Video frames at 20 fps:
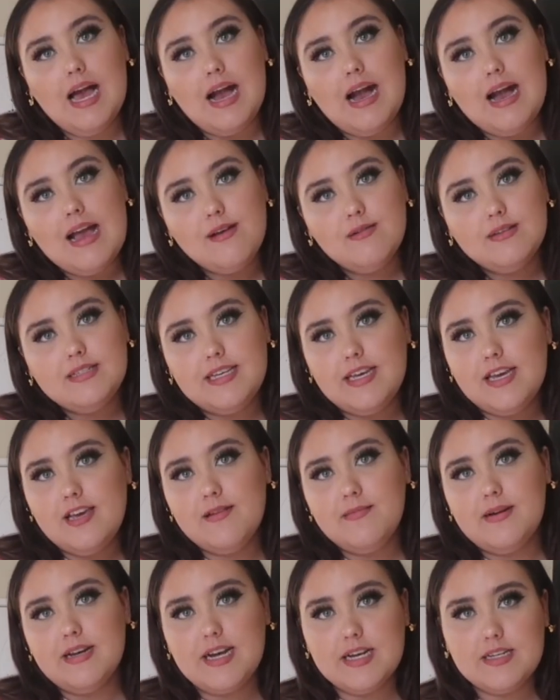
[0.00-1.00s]
I will see you
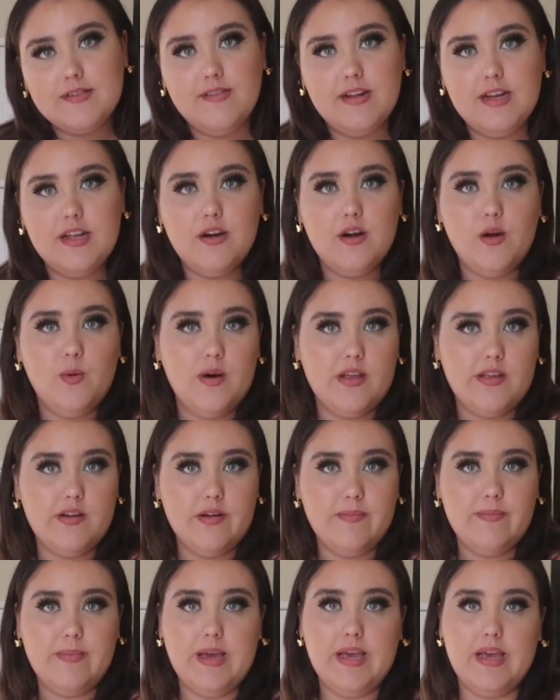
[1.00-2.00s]
in my next video, whether
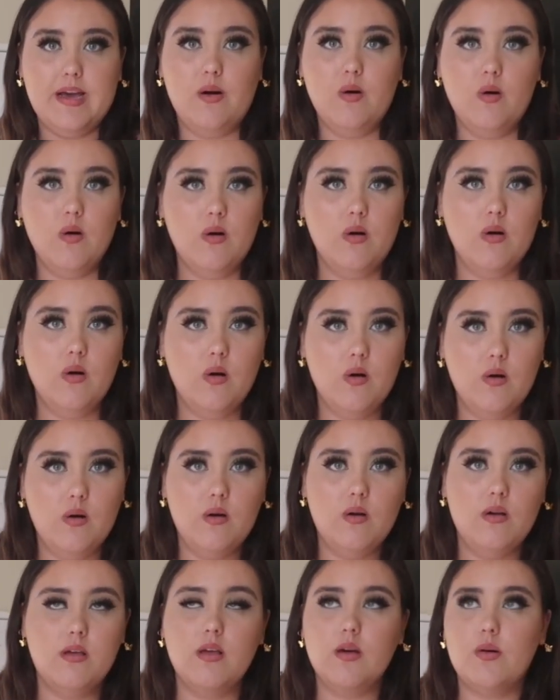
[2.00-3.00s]
it be a
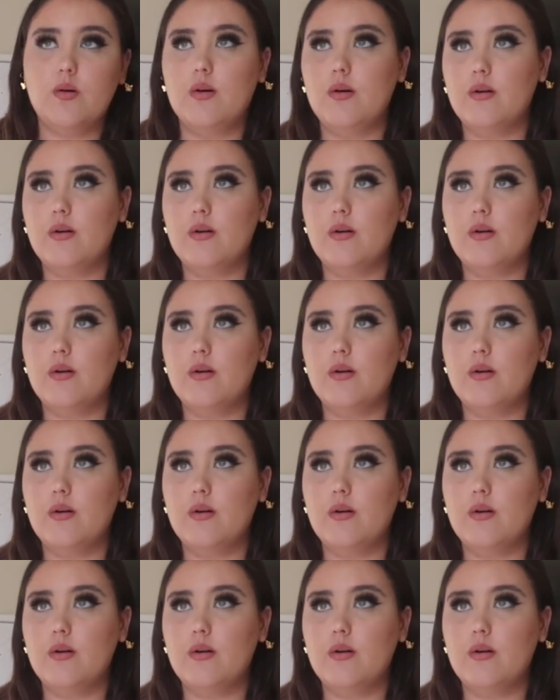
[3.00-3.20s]
haul